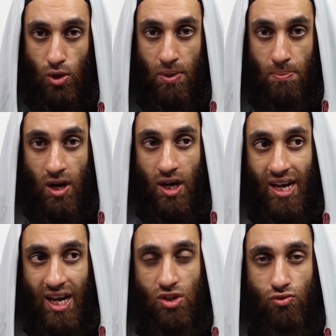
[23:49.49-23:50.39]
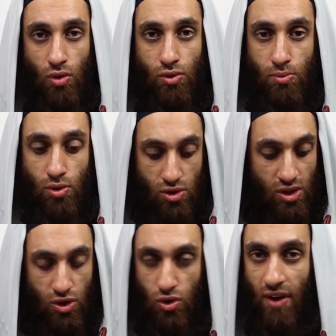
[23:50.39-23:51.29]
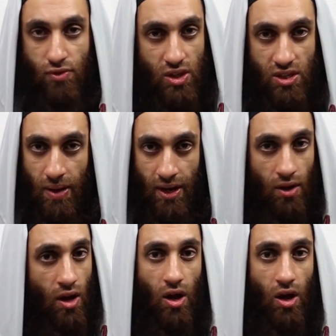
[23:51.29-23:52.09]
so Barbahari actually wrote the book, so then you'll have to explain